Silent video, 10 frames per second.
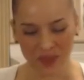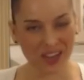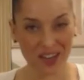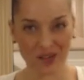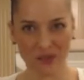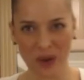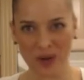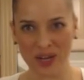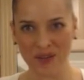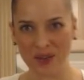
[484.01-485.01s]
They kind of
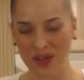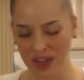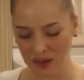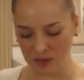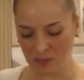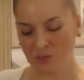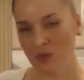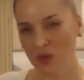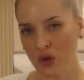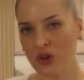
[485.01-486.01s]
round everything out.
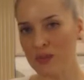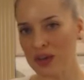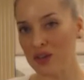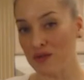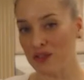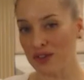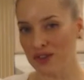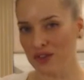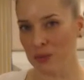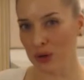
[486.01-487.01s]
And they're going to make you feel a
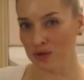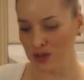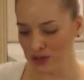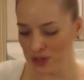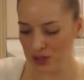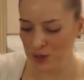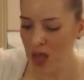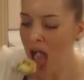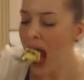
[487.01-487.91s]
little more full too.